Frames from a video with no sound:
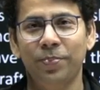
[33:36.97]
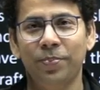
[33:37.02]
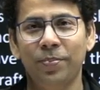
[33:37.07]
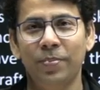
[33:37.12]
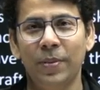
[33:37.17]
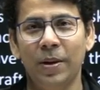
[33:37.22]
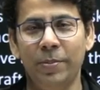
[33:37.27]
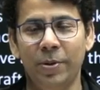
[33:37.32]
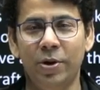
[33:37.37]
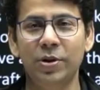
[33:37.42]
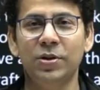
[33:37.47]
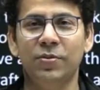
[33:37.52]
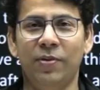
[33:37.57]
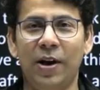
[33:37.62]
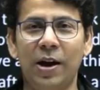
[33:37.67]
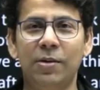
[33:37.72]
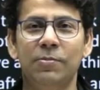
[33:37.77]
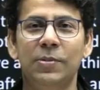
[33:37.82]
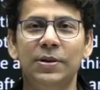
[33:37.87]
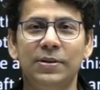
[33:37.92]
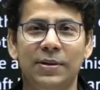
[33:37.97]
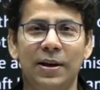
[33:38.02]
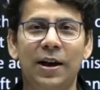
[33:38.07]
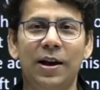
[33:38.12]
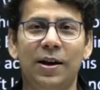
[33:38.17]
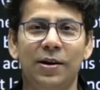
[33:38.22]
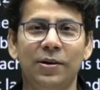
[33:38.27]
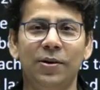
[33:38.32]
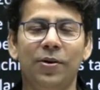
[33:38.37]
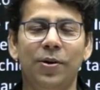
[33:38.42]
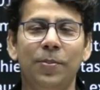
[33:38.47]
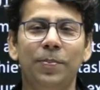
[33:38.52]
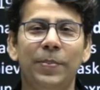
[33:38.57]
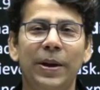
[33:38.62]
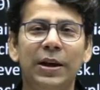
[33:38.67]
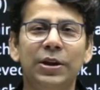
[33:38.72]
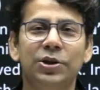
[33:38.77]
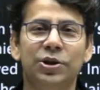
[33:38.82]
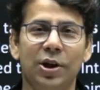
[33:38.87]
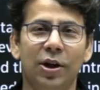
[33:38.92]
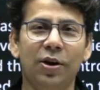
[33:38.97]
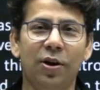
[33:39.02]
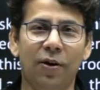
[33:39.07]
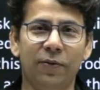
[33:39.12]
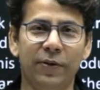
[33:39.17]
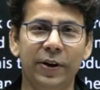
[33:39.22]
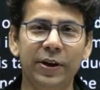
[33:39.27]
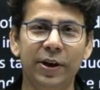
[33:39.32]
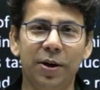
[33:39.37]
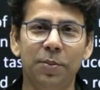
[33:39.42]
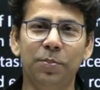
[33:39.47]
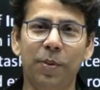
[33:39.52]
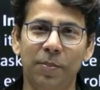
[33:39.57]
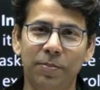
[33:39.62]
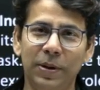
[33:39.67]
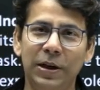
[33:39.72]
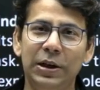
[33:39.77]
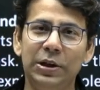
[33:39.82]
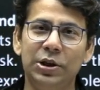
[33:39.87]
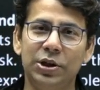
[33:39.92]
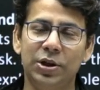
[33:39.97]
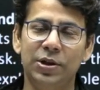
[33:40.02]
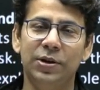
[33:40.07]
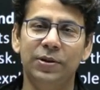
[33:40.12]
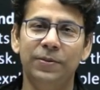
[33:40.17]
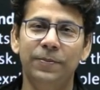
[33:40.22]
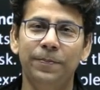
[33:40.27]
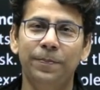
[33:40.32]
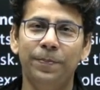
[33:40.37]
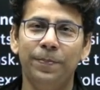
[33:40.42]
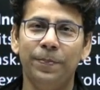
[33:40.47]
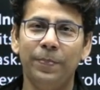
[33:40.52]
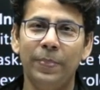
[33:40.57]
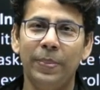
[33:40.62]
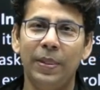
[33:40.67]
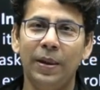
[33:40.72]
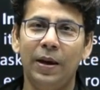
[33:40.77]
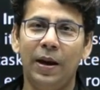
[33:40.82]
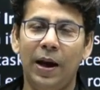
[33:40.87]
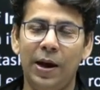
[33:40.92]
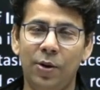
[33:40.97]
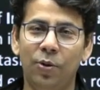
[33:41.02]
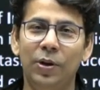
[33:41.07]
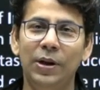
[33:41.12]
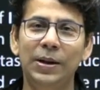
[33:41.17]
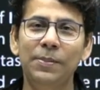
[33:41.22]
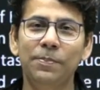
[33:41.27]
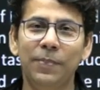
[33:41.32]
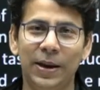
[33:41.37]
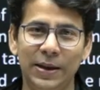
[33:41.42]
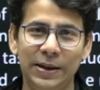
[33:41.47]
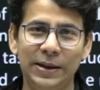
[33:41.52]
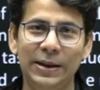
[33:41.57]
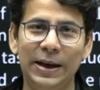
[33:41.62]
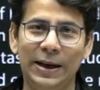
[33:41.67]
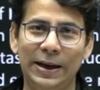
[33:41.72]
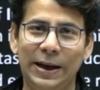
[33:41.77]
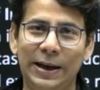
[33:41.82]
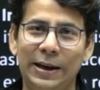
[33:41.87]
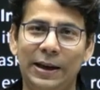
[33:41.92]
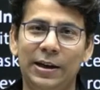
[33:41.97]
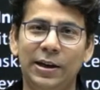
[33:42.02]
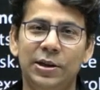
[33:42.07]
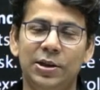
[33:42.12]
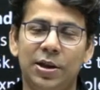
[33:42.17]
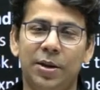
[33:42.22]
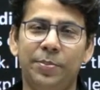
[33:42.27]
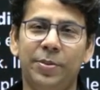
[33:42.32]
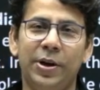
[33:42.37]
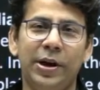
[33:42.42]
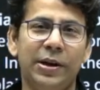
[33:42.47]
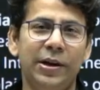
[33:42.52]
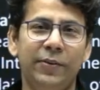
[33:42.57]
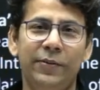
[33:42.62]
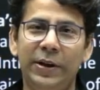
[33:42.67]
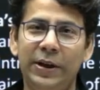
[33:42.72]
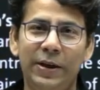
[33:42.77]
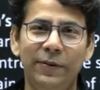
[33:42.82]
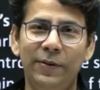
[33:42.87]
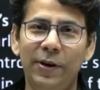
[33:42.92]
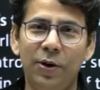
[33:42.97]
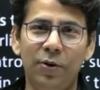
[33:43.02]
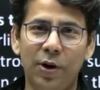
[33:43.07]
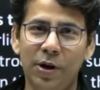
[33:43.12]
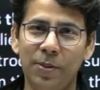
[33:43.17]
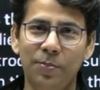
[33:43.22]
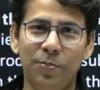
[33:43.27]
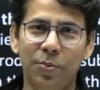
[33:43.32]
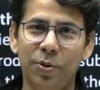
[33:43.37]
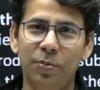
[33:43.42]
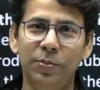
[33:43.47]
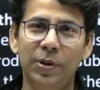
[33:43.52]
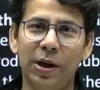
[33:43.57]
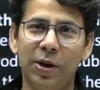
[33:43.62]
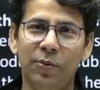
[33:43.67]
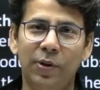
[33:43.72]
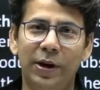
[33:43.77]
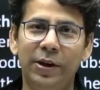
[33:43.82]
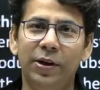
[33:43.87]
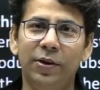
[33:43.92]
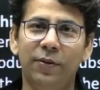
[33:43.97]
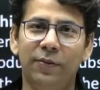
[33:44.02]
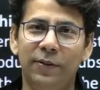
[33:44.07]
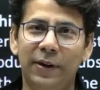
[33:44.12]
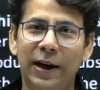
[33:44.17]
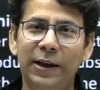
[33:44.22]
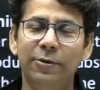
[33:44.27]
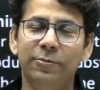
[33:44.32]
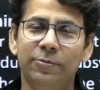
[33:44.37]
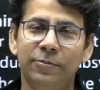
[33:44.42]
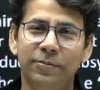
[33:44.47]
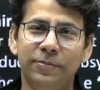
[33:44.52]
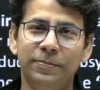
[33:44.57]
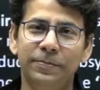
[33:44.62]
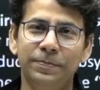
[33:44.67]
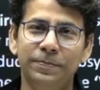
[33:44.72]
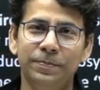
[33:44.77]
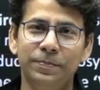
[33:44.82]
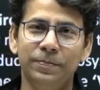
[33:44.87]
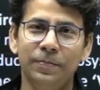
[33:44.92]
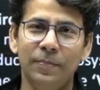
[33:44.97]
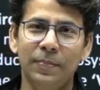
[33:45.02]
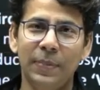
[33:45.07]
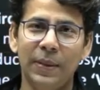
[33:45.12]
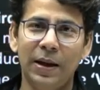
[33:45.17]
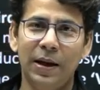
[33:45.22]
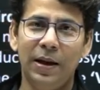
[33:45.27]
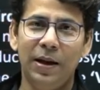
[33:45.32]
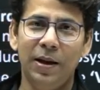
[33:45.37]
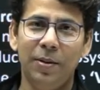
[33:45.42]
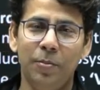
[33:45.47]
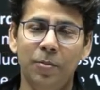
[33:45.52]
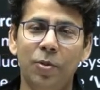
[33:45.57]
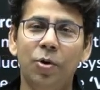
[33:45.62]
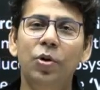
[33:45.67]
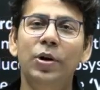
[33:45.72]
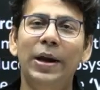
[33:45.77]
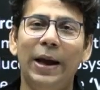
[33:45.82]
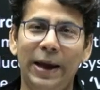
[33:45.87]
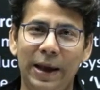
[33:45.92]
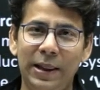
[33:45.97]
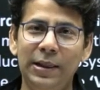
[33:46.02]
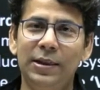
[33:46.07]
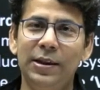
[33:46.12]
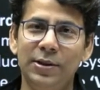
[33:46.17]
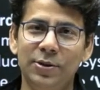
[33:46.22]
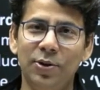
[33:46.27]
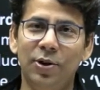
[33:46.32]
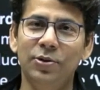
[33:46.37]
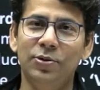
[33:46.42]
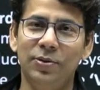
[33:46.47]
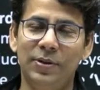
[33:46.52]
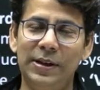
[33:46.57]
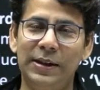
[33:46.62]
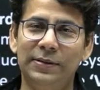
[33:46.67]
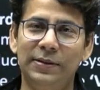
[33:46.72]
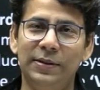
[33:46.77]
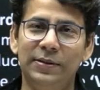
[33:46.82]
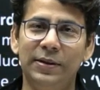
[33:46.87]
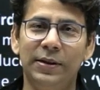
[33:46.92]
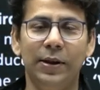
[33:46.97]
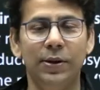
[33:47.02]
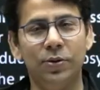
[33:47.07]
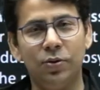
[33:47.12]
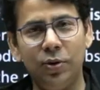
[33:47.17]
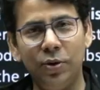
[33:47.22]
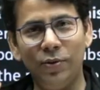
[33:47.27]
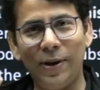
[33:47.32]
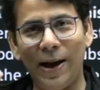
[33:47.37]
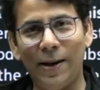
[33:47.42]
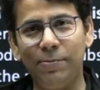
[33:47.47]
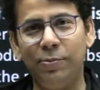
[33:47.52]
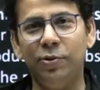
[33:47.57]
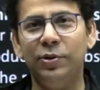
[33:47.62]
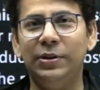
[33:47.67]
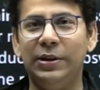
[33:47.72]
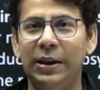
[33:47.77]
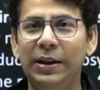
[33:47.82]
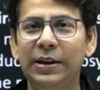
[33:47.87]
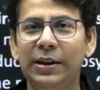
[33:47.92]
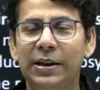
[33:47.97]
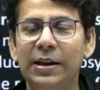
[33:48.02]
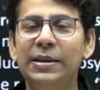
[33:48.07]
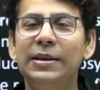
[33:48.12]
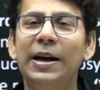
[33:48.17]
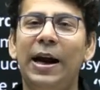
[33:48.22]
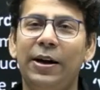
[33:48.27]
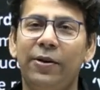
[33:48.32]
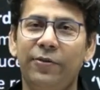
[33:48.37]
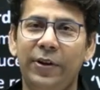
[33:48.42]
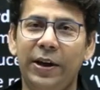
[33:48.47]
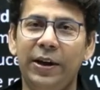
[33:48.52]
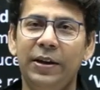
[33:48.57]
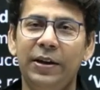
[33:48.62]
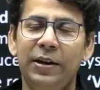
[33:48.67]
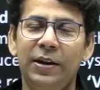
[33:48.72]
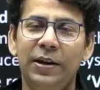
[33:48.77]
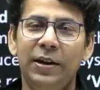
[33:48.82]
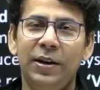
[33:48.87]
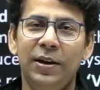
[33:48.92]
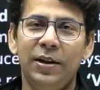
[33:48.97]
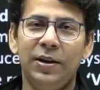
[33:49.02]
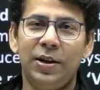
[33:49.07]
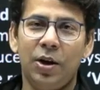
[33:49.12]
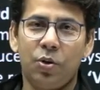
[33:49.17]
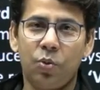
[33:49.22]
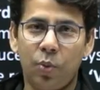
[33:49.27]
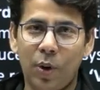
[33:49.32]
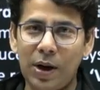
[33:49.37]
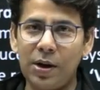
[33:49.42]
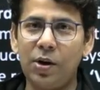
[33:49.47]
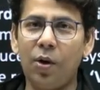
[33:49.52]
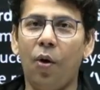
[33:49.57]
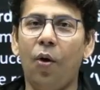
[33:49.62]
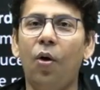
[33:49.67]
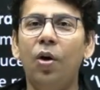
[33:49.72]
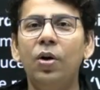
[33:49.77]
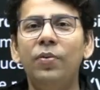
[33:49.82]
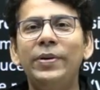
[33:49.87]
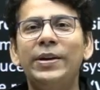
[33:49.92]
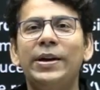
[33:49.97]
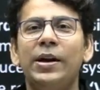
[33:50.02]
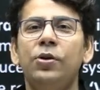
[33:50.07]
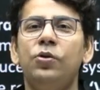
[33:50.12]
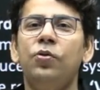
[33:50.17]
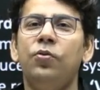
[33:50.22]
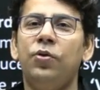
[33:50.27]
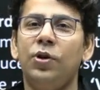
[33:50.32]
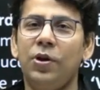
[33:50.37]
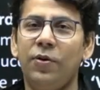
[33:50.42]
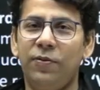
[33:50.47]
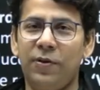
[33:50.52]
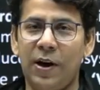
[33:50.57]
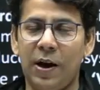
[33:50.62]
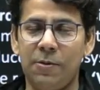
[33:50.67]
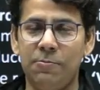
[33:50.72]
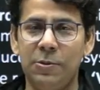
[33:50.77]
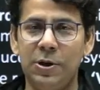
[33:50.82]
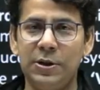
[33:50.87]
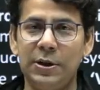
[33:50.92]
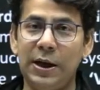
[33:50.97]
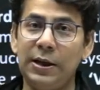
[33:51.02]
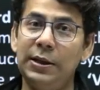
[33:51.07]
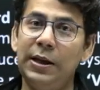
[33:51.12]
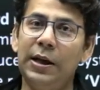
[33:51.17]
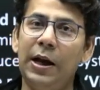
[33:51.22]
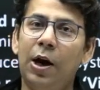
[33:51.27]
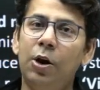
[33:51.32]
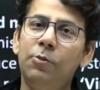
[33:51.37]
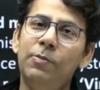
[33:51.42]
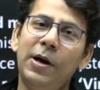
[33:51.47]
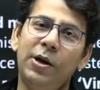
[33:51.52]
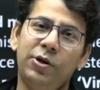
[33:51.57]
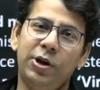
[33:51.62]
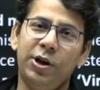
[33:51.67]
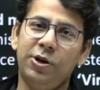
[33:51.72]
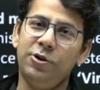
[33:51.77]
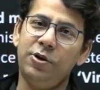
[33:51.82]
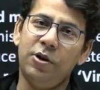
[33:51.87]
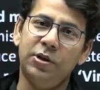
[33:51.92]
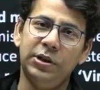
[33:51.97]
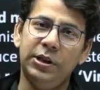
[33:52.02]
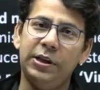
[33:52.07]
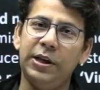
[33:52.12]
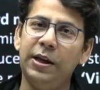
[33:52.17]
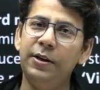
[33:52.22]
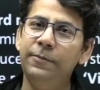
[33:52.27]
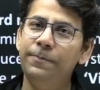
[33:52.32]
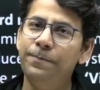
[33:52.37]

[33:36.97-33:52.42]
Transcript: Because farmers are, big chunk of Indian population, and only money and agriculture productivity will not improve their quality of life. Good health is also necessary. So you have to think in that way, that what all we can do for the farmers, and then how biotechnology can